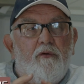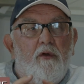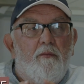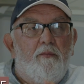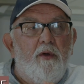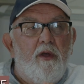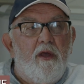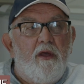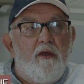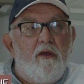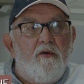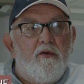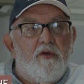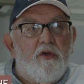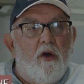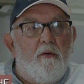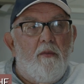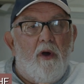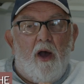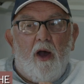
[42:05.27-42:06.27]
to be
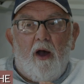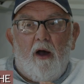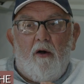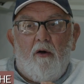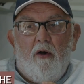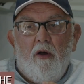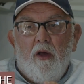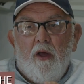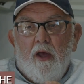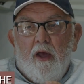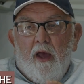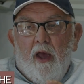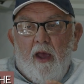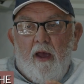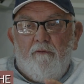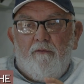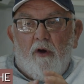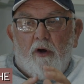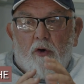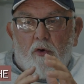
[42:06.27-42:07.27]
somehow
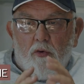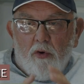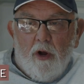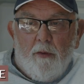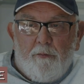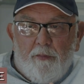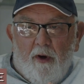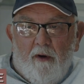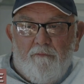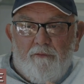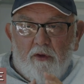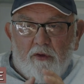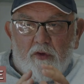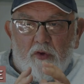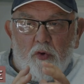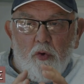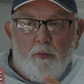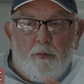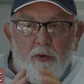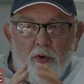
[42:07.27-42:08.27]
have a grip of the
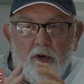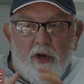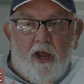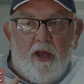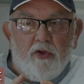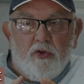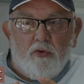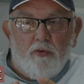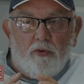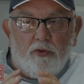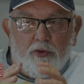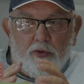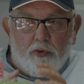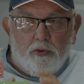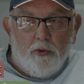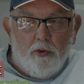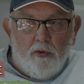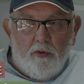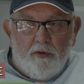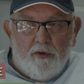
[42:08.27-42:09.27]
supernatural
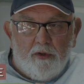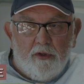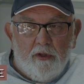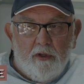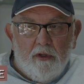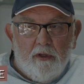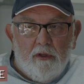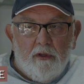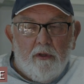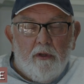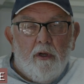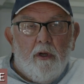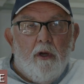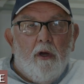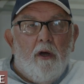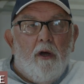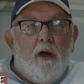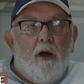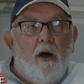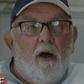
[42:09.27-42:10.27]
truth
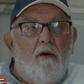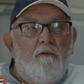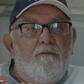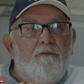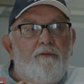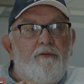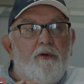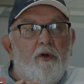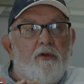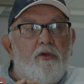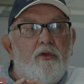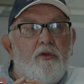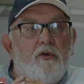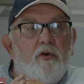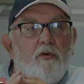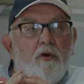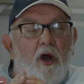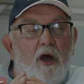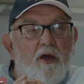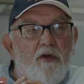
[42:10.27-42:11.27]
of the
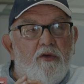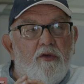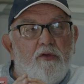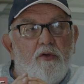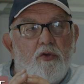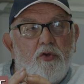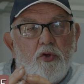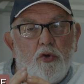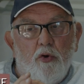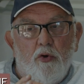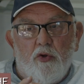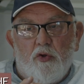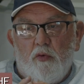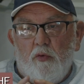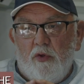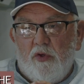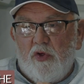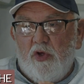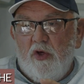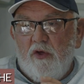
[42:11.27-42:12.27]
Christ, the church,
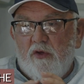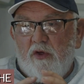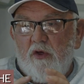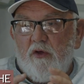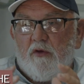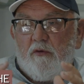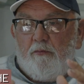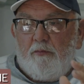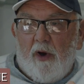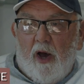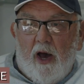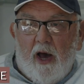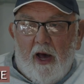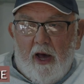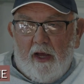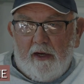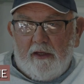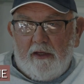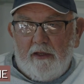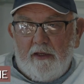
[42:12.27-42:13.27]
which is his
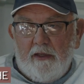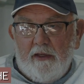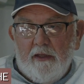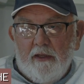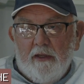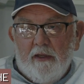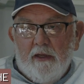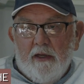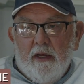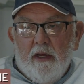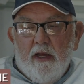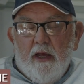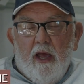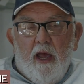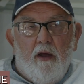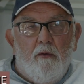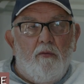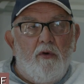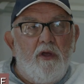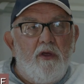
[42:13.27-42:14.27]
body.
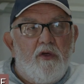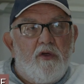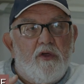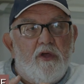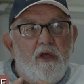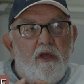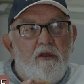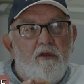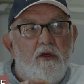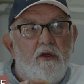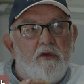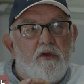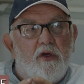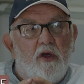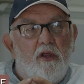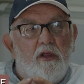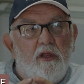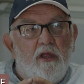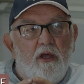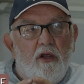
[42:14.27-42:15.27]
And we see this a
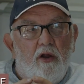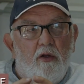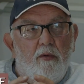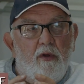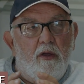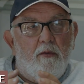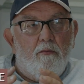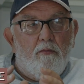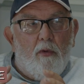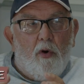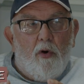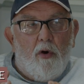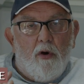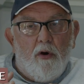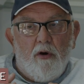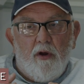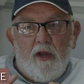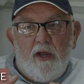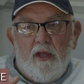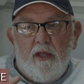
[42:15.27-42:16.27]
little bit
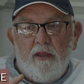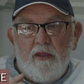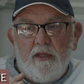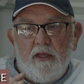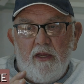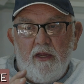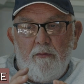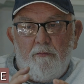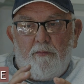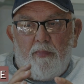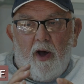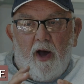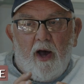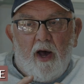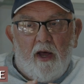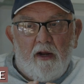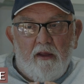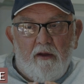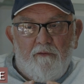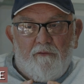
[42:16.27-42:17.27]
more in the
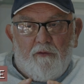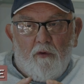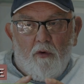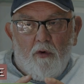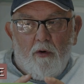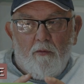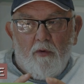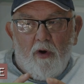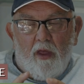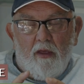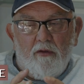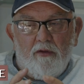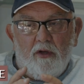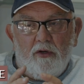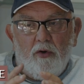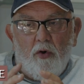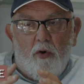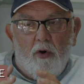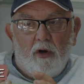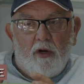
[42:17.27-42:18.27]
body form rather than
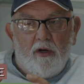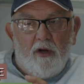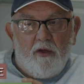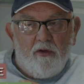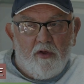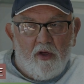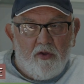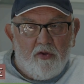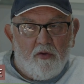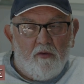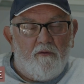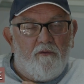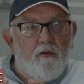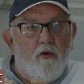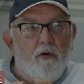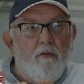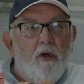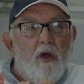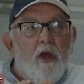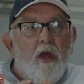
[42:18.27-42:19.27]
the organizational
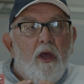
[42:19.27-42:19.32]
form,